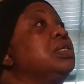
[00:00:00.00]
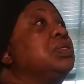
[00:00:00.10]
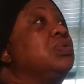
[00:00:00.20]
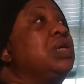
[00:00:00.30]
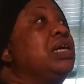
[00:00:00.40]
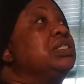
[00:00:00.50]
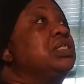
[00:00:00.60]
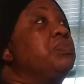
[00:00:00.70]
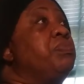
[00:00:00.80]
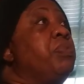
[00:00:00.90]
So that's
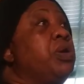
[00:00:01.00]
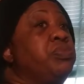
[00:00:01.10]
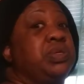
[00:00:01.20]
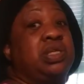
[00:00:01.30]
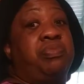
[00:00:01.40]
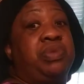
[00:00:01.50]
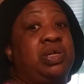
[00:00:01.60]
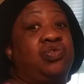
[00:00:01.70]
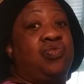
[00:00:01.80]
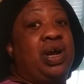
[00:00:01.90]
the purpose of
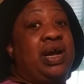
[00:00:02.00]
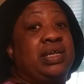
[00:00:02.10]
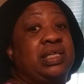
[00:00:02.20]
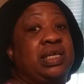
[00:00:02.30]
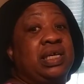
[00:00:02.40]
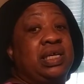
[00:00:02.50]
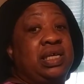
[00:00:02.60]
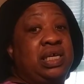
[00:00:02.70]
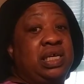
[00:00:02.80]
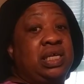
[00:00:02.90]
me trying to
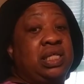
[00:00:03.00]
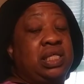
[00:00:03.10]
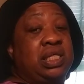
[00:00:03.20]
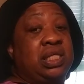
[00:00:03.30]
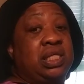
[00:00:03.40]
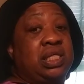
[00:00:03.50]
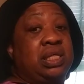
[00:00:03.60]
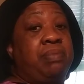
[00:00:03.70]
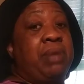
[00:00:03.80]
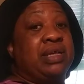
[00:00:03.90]
get
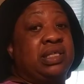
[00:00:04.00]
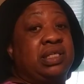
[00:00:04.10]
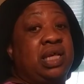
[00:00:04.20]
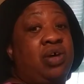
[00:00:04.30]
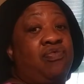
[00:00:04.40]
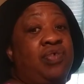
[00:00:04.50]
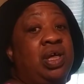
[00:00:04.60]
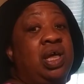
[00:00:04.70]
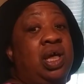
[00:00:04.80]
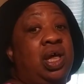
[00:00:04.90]
myself
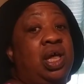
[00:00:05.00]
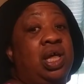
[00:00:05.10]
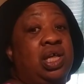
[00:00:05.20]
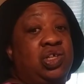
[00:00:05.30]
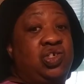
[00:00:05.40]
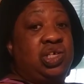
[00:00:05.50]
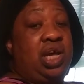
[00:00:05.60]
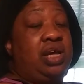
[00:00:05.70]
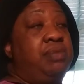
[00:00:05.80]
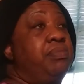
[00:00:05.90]
in
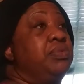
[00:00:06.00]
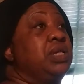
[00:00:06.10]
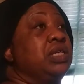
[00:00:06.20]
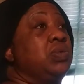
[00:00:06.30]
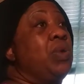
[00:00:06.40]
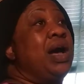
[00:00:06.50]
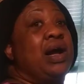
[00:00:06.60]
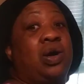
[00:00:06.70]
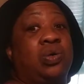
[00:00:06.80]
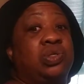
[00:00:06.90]
shape. That's why I
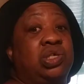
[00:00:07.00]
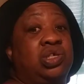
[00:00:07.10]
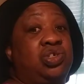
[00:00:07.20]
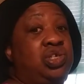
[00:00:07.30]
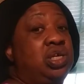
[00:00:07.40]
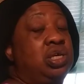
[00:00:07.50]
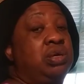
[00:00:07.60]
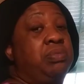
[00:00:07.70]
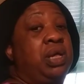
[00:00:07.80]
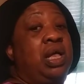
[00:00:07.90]
go to the
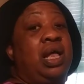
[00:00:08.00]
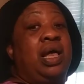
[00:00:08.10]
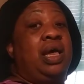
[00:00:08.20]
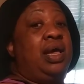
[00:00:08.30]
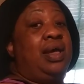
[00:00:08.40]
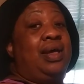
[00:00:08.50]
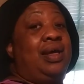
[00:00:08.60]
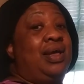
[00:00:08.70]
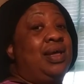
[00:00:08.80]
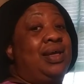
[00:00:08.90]
gym
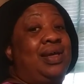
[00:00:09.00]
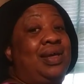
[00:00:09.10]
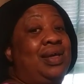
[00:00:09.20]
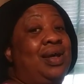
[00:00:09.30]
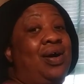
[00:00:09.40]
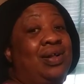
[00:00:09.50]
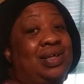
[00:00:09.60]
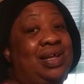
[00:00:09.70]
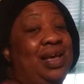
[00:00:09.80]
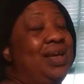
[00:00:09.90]
and all
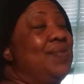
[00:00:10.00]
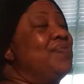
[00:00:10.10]
of that.